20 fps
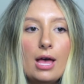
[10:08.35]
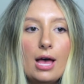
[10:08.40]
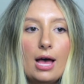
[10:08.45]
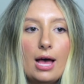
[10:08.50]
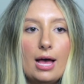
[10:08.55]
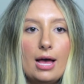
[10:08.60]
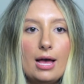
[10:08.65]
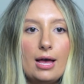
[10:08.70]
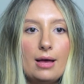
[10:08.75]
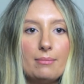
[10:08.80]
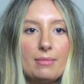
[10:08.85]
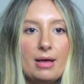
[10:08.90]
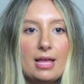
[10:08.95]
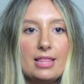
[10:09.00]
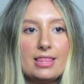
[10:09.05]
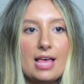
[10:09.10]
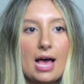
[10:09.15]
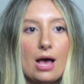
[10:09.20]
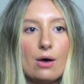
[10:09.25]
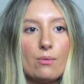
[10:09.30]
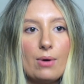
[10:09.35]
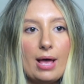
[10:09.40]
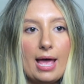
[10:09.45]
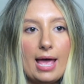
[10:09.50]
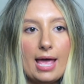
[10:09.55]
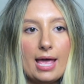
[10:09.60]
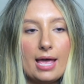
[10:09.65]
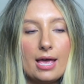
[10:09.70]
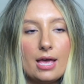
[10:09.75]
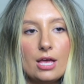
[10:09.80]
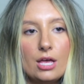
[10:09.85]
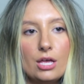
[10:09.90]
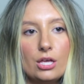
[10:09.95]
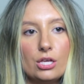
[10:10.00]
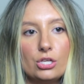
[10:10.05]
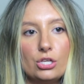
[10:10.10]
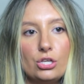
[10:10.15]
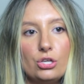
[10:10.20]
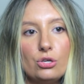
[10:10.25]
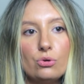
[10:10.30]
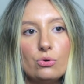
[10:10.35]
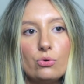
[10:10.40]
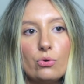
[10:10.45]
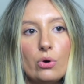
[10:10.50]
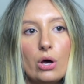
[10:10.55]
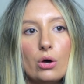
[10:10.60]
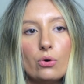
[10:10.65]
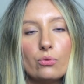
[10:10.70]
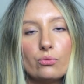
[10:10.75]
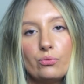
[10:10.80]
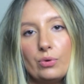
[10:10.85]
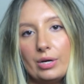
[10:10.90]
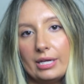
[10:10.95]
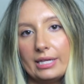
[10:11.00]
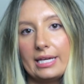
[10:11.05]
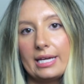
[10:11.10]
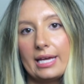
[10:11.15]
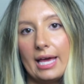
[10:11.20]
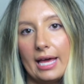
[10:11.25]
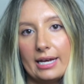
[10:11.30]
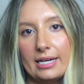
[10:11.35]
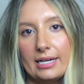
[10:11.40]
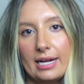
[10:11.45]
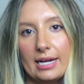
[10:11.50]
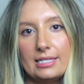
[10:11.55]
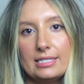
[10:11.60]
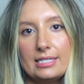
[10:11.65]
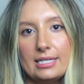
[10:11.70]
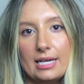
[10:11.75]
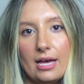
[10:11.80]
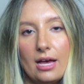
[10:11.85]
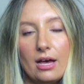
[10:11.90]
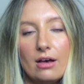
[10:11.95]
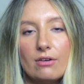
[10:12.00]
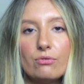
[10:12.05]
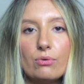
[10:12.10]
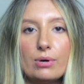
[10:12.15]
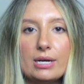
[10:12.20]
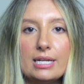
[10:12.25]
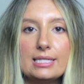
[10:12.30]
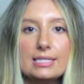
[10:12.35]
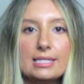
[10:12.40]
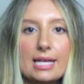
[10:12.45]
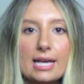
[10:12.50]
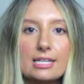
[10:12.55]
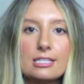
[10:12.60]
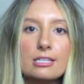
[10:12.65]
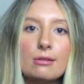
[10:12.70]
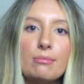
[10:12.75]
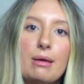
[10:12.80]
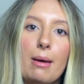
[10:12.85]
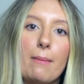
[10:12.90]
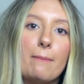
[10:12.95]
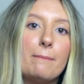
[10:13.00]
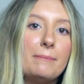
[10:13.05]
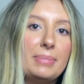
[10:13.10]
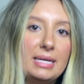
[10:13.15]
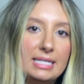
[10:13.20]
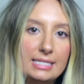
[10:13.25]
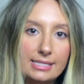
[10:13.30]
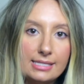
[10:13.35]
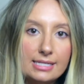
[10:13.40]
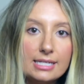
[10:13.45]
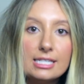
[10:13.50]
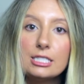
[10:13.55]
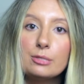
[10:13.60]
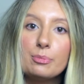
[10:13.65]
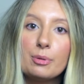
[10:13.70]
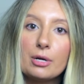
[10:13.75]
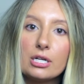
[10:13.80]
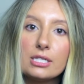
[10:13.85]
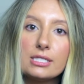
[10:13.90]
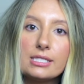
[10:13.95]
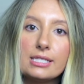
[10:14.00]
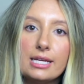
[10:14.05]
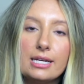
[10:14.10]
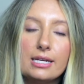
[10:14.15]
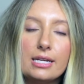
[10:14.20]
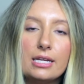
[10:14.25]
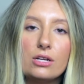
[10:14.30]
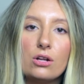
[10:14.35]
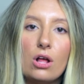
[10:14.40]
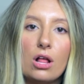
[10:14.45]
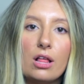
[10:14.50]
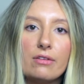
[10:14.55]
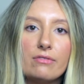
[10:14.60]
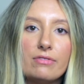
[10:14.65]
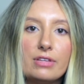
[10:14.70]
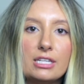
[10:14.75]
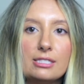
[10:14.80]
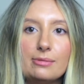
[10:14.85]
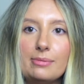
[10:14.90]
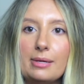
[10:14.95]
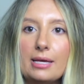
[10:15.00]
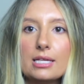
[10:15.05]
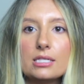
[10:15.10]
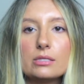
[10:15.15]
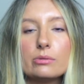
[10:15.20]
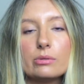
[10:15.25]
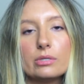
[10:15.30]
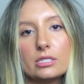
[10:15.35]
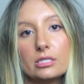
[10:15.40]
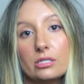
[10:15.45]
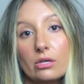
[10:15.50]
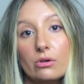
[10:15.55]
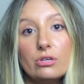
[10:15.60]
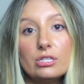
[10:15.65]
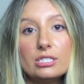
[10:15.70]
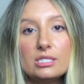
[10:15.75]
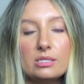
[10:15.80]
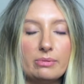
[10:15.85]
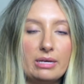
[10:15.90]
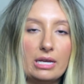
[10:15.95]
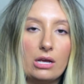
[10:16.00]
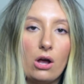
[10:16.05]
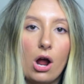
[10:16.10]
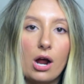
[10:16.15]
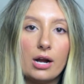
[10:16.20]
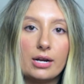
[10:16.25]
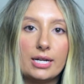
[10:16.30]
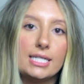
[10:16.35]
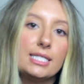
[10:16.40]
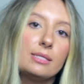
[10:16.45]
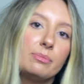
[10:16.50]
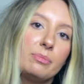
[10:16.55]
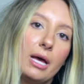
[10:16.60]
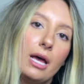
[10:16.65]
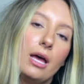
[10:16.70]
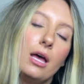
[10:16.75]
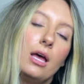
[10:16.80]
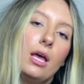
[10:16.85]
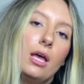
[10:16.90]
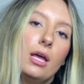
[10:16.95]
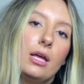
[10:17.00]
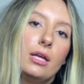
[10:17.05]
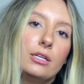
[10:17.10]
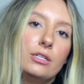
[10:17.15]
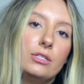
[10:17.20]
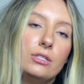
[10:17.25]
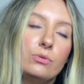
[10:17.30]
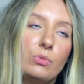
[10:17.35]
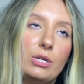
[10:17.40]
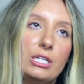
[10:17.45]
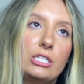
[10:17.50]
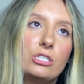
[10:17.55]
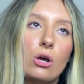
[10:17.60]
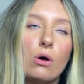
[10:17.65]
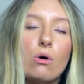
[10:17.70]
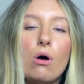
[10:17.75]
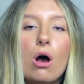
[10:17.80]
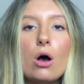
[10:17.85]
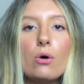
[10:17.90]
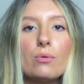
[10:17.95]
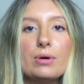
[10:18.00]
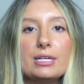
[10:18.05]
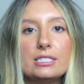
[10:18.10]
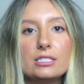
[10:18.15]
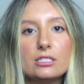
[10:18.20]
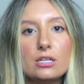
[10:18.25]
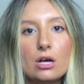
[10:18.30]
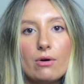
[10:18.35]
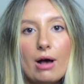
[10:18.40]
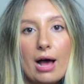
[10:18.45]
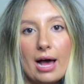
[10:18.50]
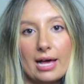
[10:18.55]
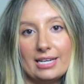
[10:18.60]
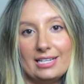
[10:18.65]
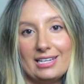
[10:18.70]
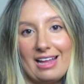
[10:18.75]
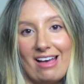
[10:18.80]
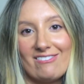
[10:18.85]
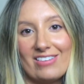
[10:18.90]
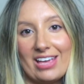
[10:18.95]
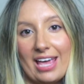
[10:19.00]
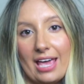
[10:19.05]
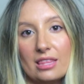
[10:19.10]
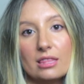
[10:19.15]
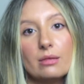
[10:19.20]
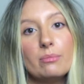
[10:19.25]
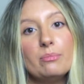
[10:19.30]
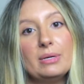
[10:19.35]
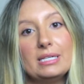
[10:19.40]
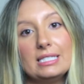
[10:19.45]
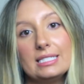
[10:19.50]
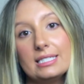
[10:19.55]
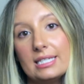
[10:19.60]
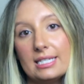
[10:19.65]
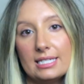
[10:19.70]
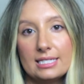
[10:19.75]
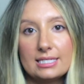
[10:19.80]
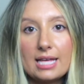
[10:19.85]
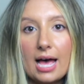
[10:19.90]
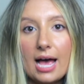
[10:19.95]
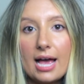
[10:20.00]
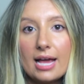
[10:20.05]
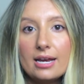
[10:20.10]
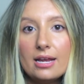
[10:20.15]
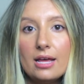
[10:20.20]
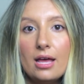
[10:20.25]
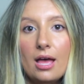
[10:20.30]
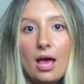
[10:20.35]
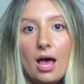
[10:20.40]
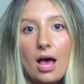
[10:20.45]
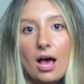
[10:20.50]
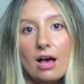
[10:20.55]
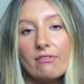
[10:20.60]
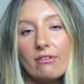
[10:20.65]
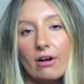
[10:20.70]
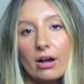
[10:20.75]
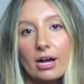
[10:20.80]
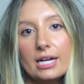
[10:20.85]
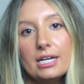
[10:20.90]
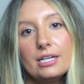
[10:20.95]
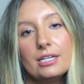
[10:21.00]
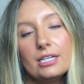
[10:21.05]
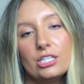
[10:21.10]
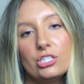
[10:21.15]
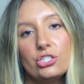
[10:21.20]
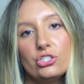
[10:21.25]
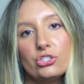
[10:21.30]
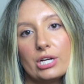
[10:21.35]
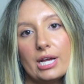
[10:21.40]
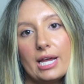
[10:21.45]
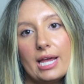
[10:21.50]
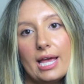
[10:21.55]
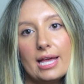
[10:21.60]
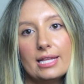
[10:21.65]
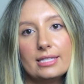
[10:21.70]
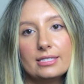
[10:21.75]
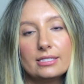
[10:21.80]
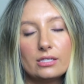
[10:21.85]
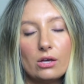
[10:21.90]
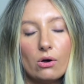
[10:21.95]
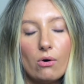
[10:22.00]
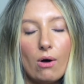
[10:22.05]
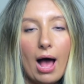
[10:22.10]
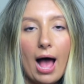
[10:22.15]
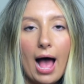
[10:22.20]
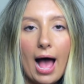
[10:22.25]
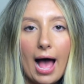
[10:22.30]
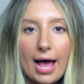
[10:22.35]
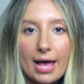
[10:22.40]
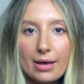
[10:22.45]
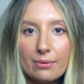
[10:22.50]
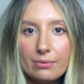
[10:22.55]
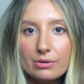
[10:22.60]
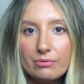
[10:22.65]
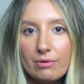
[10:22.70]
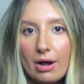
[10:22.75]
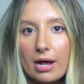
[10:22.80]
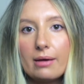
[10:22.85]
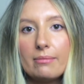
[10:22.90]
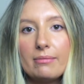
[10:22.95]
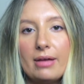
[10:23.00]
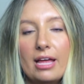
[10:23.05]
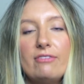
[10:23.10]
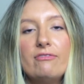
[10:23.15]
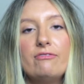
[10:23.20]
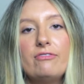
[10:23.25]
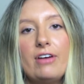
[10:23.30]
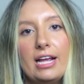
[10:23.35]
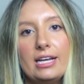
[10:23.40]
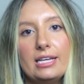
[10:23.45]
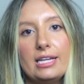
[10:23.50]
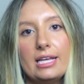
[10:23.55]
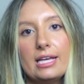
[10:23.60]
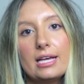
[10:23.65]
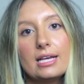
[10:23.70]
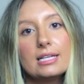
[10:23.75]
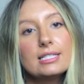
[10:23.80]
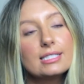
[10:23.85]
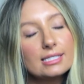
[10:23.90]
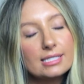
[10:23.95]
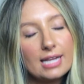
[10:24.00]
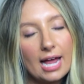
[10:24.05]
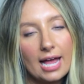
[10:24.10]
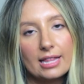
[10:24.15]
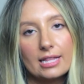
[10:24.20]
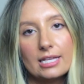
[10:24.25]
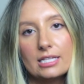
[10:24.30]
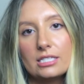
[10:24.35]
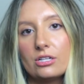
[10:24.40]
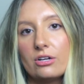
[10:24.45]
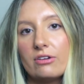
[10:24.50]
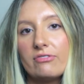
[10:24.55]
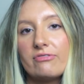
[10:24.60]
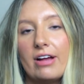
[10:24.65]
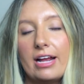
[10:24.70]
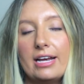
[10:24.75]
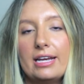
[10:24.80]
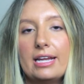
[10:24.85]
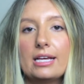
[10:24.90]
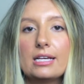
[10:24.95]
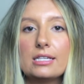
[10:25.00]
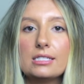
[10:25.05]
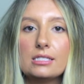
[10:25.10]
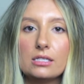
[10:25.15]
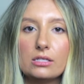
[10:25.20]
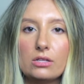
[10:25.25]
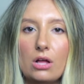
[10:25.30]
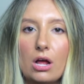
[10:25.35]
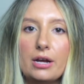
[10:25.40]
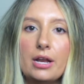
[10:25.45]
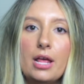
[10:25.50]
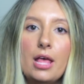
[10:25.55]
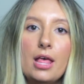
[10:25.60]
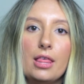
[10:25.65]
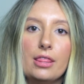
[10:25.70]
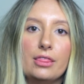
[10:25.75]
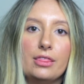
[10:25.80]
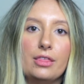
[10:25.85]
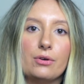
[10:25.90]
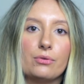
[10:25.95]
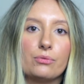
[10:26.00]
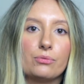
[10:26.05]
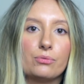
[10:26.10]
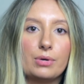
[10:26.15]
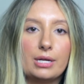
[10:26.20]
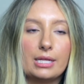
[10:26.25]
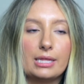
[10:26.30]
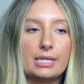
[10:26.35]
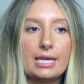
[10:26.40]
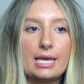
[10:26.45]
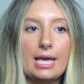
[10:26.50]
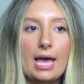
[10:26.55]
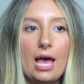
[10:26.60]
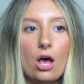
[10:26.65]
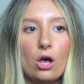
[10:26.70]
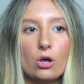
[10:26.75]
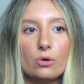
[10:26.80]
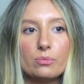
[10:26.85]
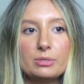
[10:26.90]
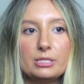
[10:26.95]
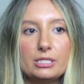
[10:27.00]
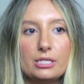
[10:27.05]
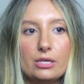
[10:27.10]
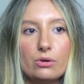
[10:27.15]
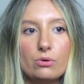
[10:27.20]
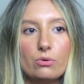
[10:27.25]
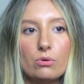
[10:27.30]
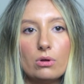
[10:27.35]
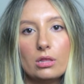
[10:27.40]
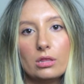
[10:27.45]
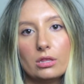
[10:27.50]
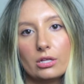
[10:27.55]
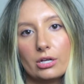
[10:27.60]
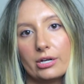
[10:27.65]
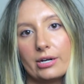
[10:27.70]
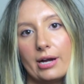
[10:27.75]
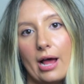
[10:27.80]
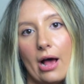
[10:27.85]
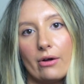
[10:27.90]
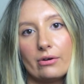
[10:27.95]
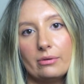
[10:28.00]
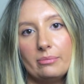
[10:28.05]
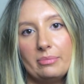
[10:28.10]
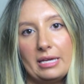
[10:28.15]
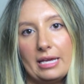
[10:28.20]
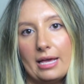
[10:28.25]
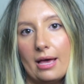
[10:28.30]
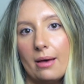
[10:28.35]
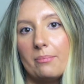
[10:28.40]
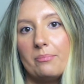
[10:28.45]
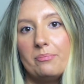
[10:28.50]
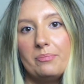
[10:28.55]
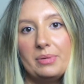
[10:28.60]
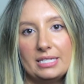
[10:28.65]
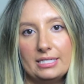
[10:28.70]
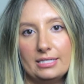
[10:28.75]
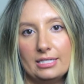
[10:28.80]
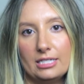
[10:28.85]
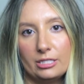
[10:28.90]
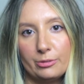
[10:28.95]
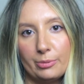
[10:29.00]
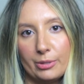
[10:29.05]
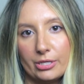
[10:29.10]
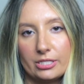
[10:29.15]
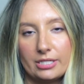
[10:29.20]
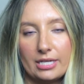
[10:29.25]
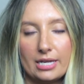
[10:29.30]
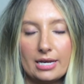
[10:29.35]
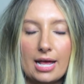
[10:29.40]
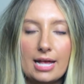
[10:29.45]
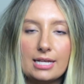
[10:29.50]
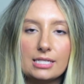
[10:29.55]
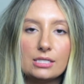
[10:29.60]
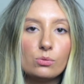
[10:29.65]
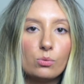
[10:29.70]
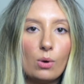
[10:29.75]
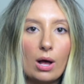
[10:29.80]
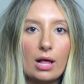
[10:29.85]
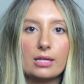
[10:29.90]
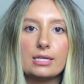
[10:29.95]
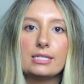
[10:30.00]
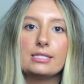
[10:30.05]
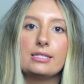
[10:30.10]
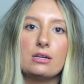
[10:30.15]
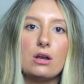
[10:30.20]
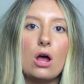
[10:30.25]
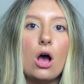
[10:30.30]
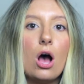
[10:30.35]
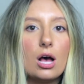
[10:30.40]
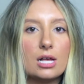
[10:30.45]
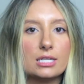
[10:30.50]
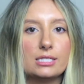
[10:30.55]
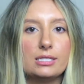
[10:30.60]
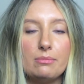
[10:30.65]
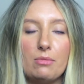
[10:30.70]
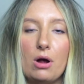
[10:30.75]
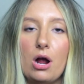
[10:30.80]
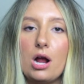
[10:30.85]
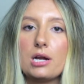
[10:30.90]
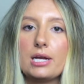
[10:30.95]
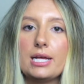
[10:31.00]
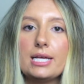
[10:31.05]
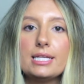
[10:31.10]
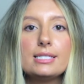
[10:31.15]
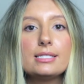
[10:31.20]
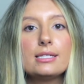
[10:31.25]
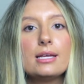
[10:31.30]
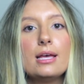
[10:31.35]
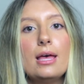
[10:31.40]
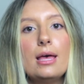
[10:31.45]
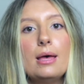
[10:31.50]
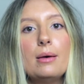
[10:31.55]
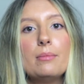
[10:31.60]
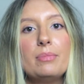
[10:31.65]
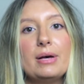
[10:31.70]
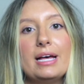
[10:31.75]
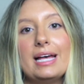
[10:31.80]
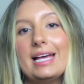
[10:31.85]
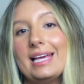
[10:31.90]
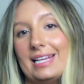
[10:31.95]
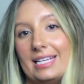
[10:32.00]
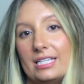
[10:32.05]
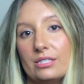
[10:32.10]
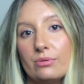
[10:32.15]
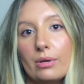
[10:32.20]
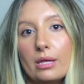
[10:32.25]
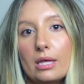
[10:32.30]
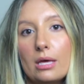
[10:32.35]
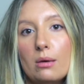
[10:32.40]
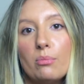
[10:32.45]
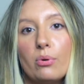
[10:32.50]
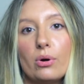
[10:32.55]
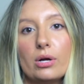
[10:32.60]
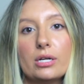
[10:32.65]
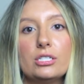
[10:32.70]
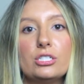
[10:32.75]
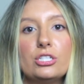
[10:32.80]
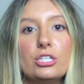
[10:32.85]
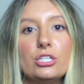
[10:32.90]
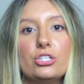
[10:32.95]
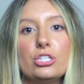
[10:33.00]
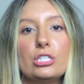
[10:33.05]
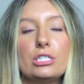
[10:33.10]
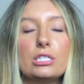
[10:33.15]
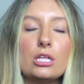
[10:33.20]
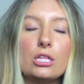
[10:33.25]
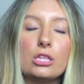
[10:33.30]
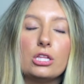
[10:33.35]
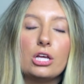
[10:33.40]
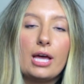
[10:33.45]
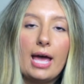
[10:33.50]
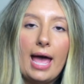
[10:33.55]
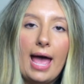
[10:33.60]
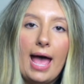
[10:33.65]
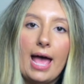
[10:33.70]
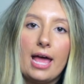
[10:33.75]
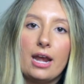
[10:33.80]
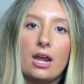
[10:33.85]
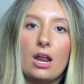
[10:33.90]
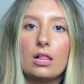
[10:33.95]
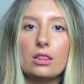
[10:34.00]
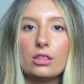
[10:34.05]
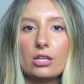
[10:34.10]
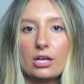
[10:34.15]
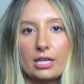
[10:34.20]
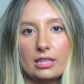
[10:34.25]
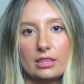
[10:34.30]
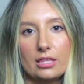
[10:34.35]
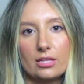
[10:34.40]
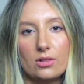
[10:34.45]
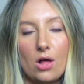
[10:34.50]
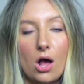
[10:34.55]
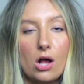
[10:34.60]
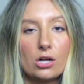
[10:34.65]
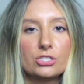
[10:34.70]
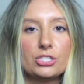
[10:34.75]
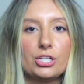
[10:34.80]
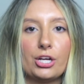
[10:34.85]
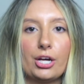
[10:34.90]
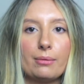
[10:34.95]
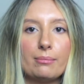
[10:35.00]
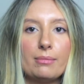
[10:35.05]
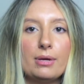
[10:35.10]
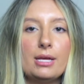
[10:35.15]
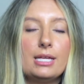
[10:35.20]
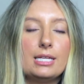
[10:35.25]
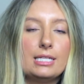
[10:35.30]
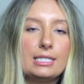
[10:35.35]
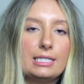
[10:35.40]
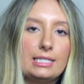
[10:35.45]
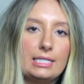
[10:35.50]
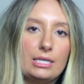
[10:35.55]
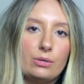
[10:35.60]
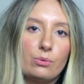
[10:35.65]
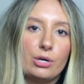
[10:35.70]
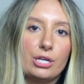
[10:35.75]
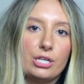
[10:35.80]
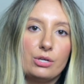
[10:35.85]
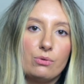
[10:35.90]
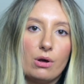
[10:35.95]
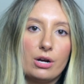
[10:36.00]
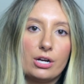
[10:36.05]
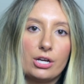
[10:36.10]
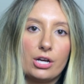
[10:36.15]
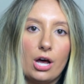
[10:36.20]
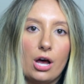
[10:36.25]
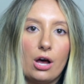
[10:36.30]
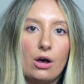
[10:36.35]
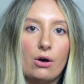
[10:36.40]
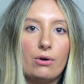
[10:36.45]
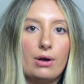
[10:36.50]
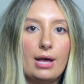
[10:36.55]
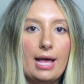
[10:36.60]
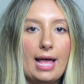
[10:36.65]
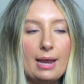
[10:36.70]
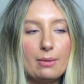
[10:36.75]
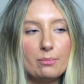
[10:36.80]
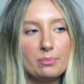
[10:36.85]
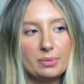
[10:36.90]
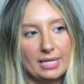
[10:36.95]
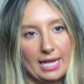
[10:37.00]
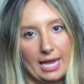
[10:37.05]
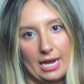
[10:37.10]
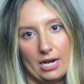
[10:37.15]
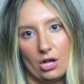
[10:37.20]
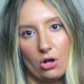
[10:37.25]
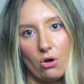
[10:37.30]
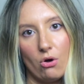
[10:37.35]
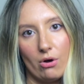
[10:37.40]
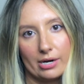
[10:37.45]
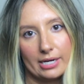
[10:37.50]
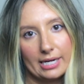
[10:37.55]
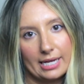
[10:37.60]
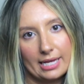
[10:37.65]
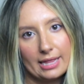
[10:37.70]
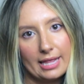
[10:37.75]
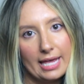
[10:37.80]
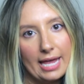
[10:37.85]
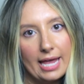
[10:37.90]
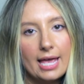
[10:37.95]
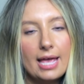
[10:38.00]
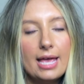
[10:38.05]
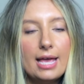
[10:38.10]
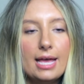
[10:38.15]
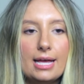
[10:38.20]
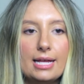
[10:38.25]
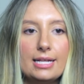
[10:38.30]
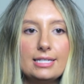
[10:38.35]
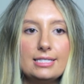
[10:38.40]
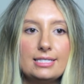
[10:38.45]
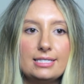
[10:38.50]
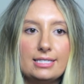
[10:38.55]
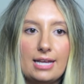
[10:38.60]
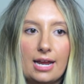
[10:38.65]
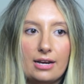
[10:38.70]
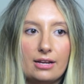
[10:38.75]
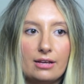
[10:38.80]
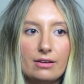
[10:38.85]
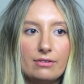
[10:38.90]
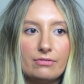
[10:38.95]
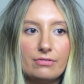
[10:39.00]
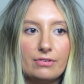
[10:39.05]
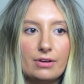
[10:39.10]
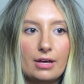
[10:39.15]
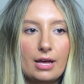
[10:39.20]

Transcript: And that way you really get an idea of what it's like to be a business person in all of this, because we're so used to being artists, but we don't always know how to navigate the business side of our industry. And so I would recommend finding a stylist or finding a salon that really helps you learn how to be a business person as well as an awesome artist. But it is really important to just look ahead, look at the long term, see where you want to go, and plan accordingly, instead of